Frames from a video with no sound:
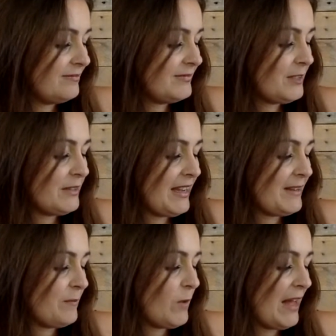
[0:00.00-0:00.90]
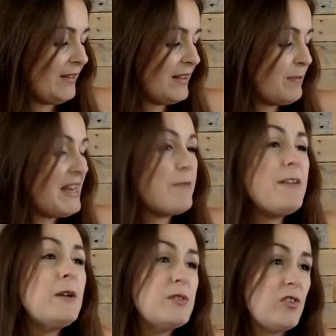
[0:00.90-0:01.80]
Okay. Well, but it
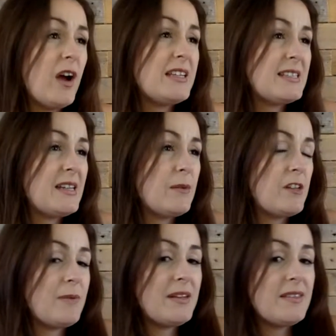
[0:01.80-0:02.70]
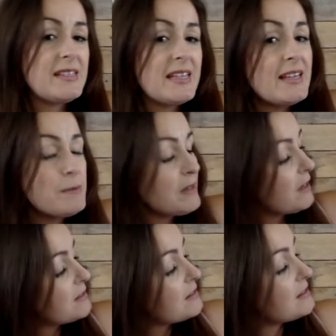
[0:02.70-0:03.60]
feels dry, doesn't it, when you've been in the sea? And that's
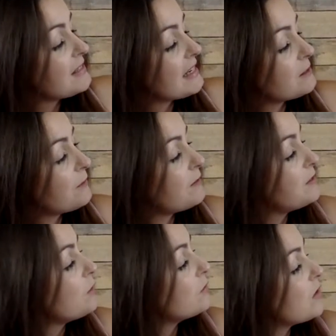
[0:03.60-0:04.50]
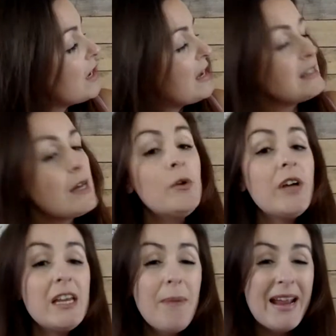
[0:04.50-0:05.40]
because the sea is full of salt. So I'm not
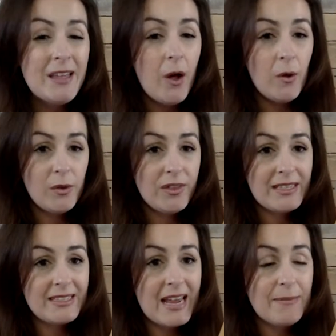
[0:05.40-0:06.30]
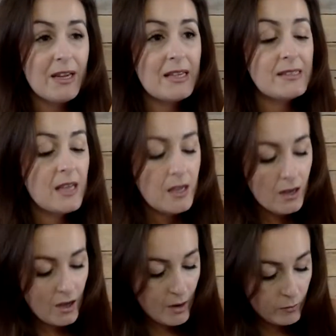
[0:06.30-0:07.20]
going to paint the whole thing today because
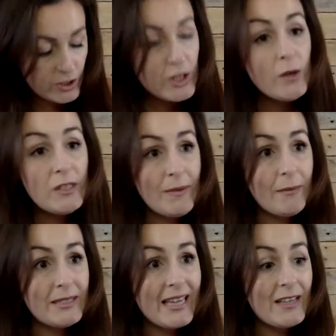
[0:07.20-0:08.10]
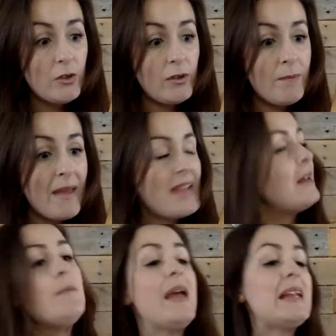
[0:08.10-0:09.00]
I want you to be able to get on and make
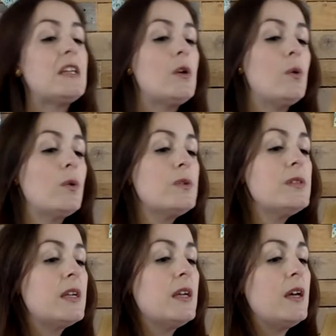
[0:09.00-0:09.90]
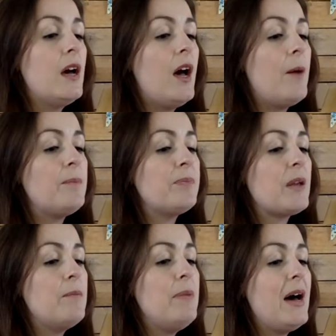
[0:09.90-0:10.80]
and paint yours.
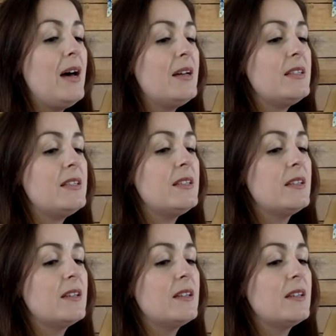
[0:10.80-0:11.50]
But